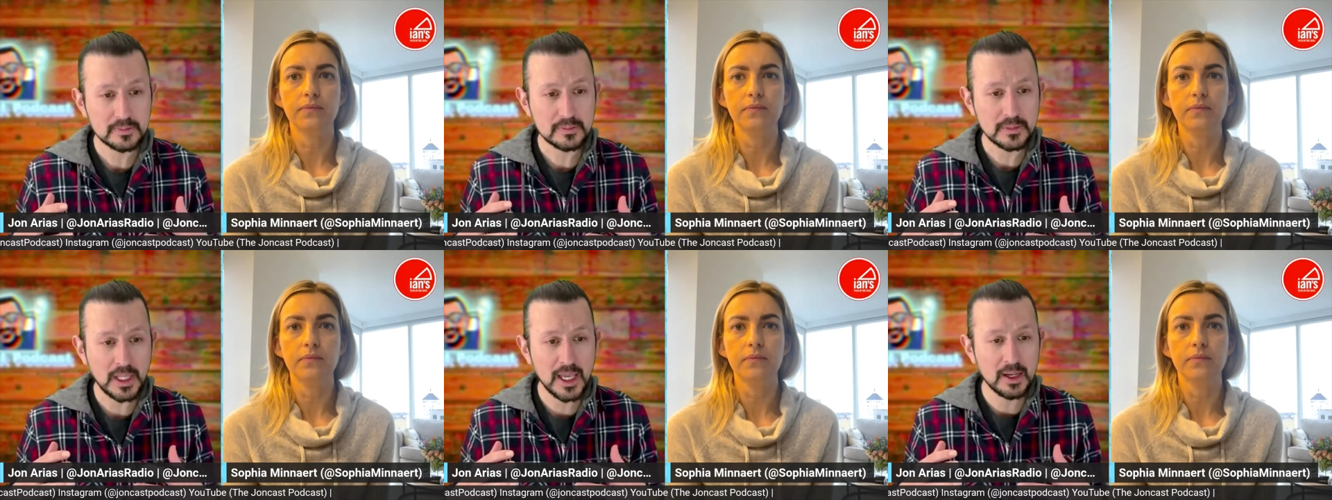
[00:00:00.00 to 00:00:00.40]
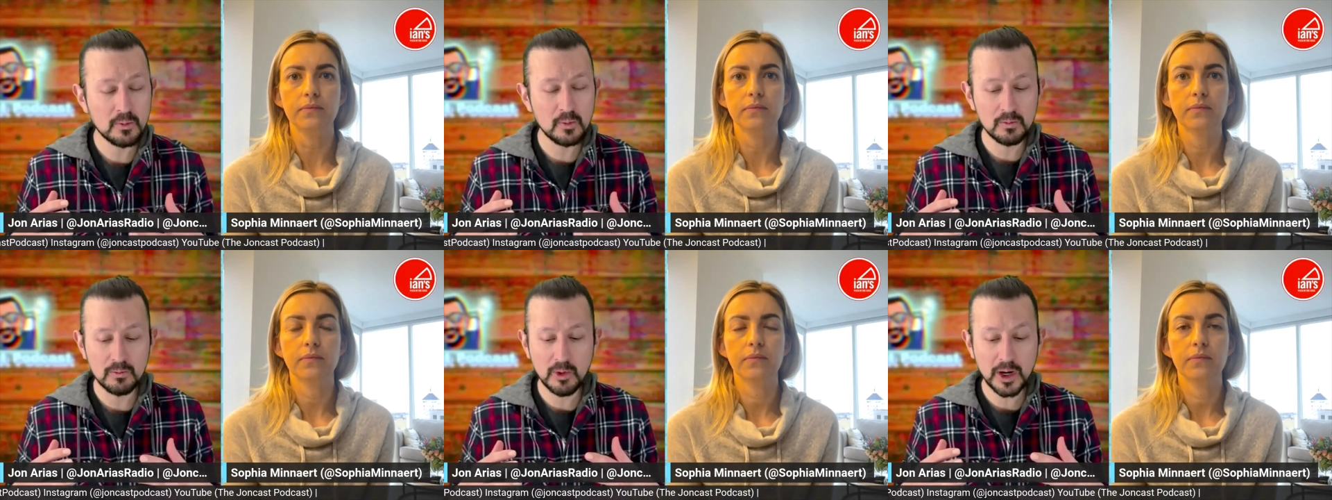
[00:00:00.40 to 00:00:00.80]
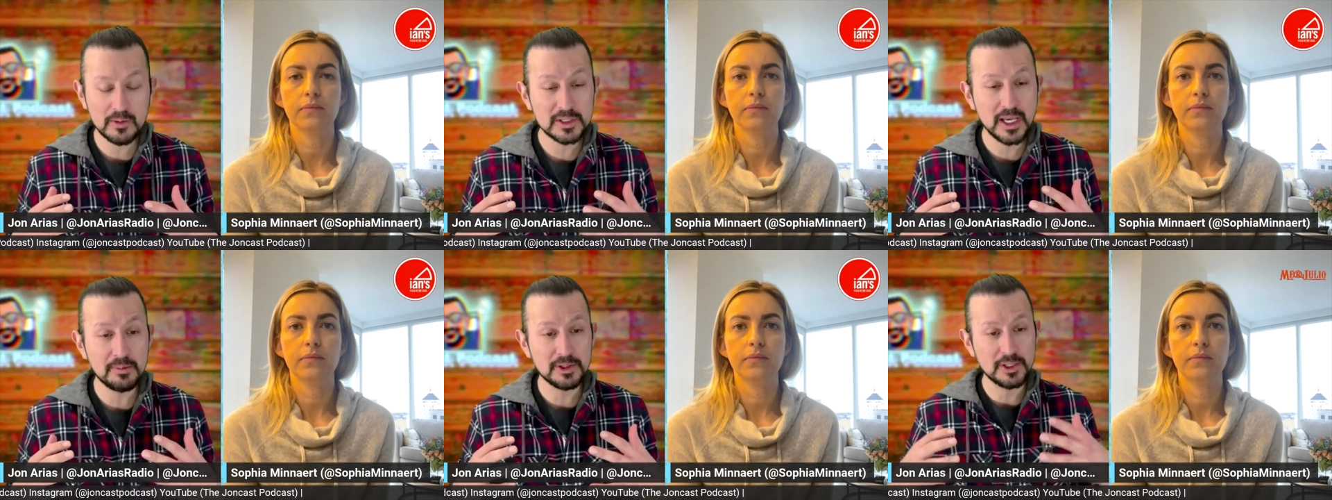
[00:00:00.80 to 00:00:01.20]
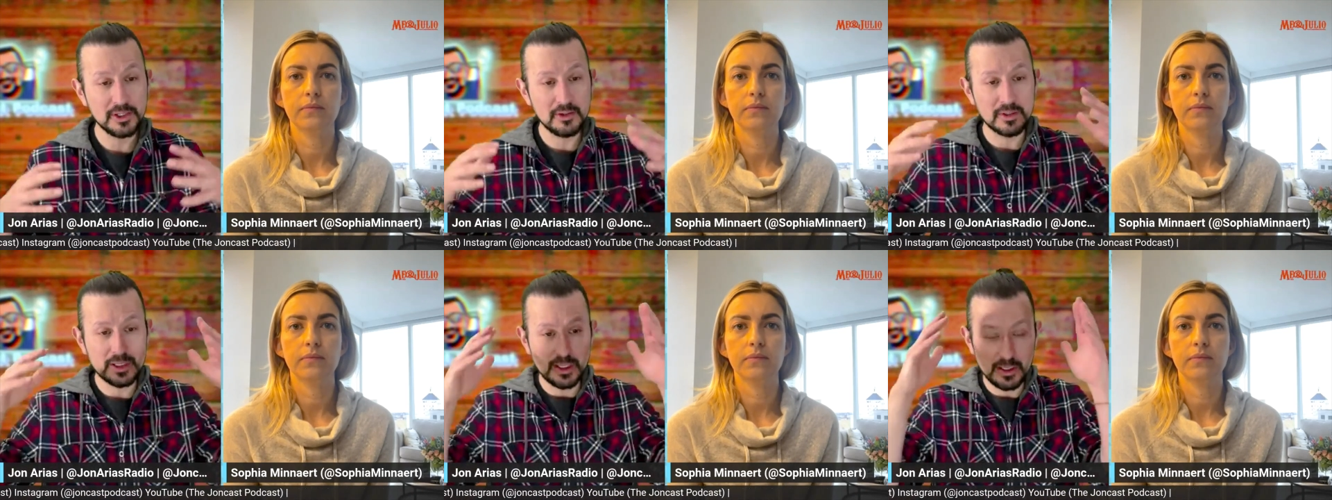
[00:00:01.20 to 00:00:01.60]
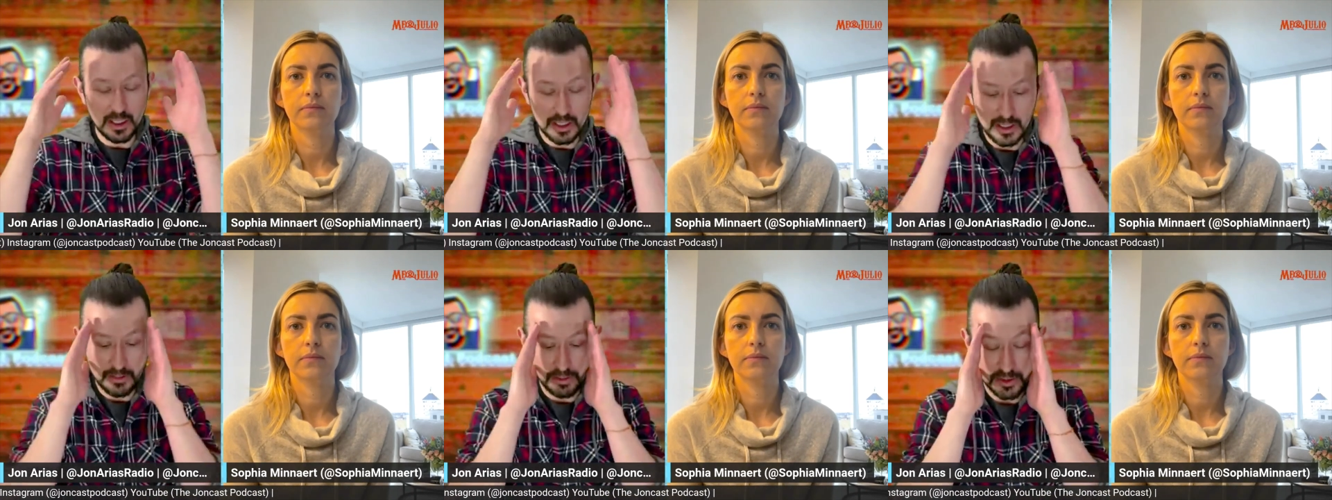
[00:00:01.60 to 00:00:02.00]
Speaker 1: and what I was able to do is I uh, was
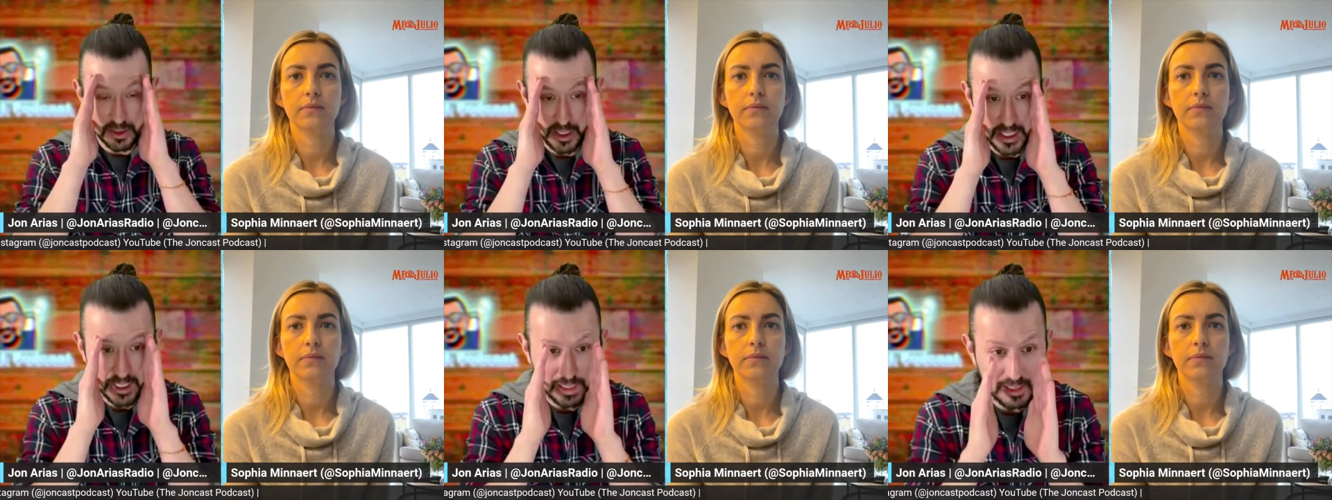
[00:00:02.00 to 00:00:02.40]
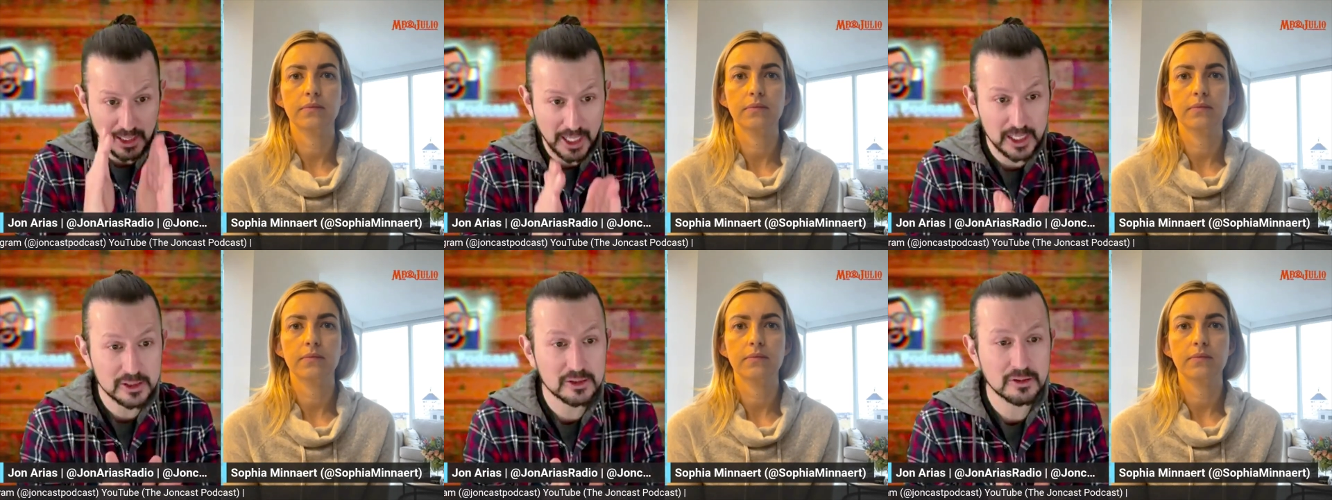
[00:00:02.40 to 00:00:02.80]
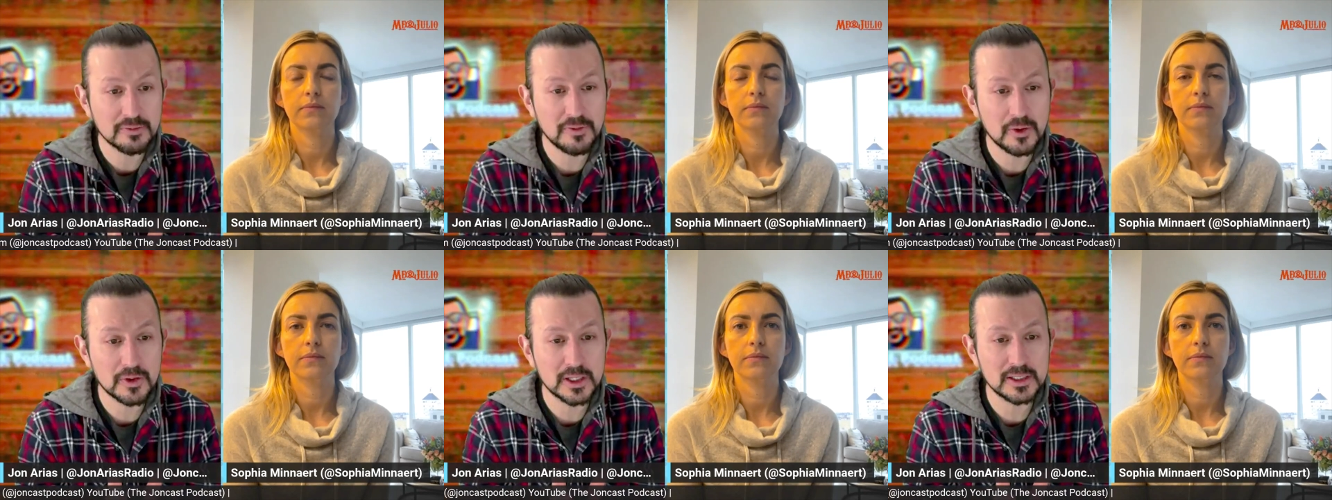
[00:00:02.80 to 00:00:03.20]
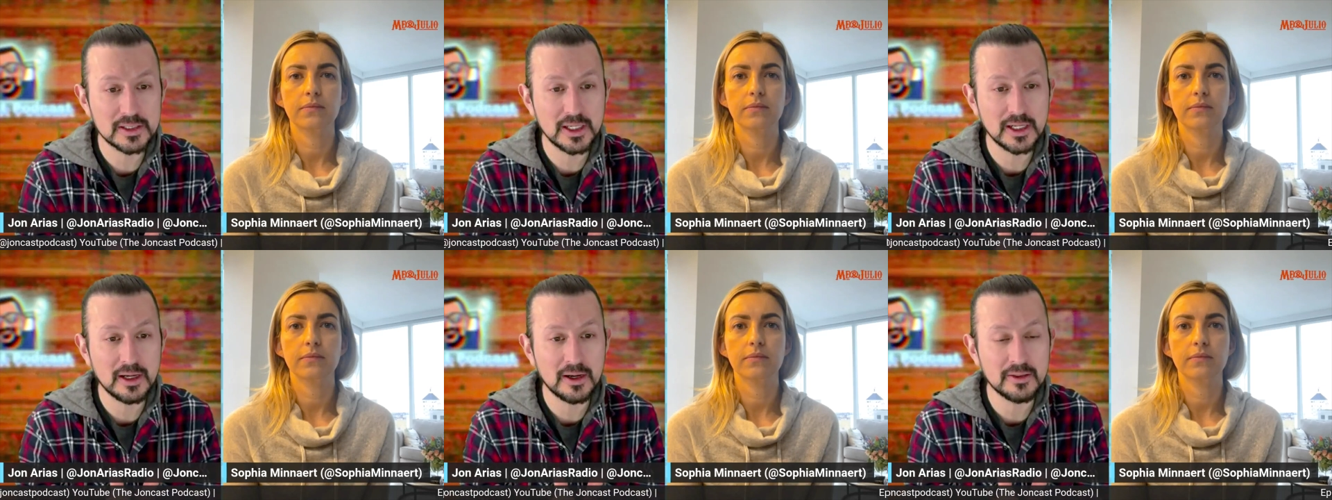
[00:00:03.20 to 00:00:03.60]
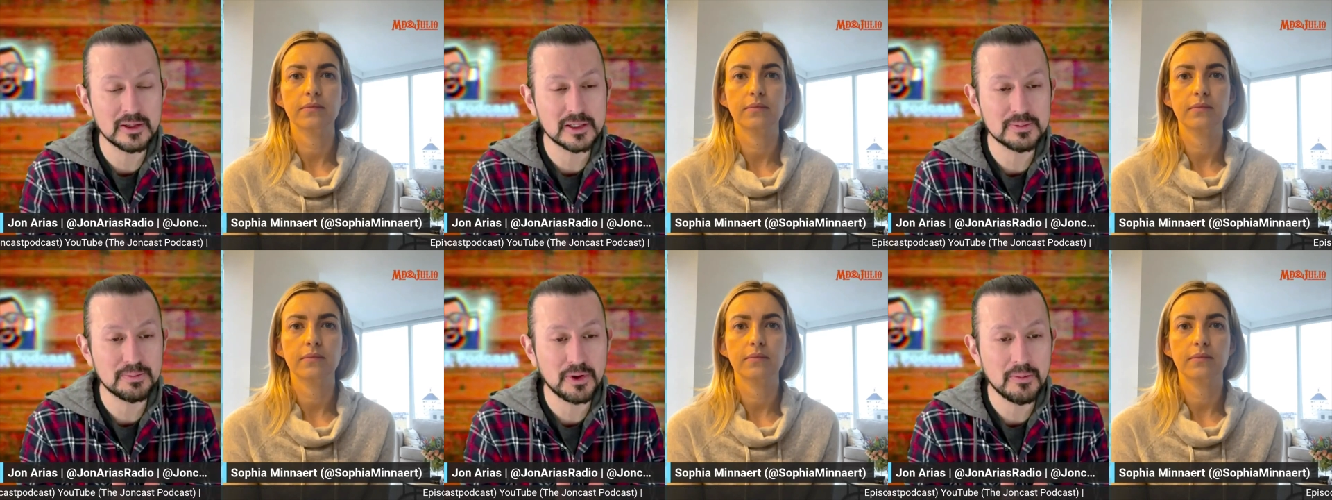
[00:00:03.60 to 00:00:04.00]
able to like laser focus in on
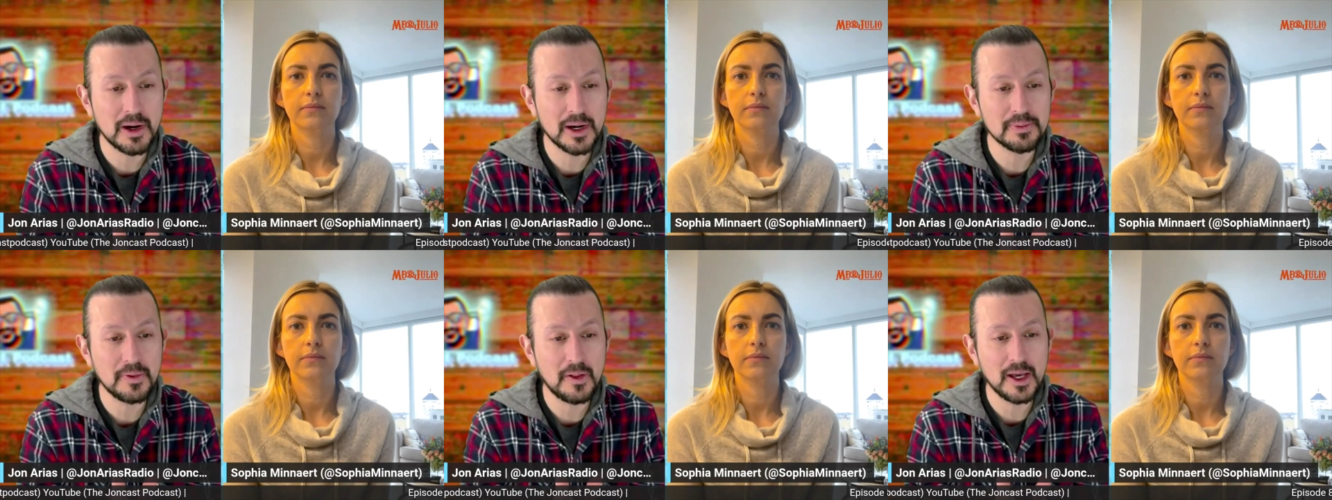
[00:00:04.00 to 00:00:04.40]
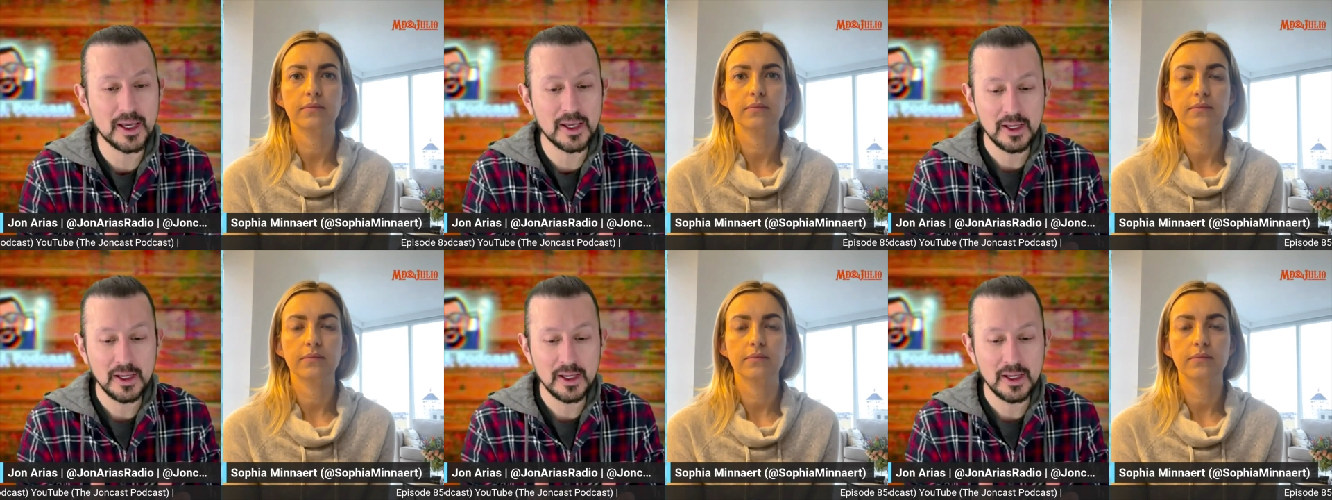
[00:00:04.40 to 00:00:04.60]
this play by play.